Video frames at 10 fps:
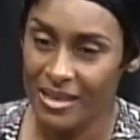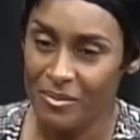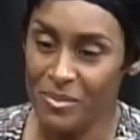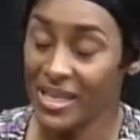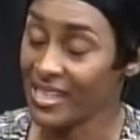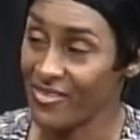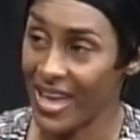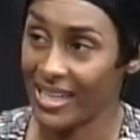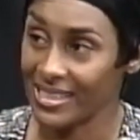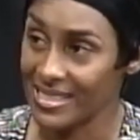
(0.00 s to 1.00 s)
many
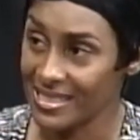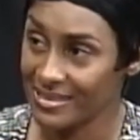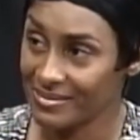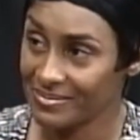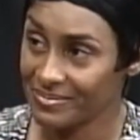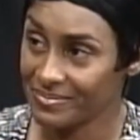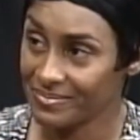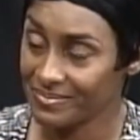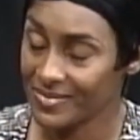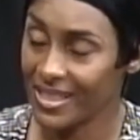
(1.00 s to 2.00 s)
valleys. Many.
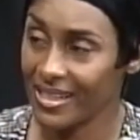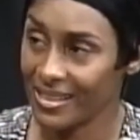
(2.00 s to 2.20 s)
Yeah.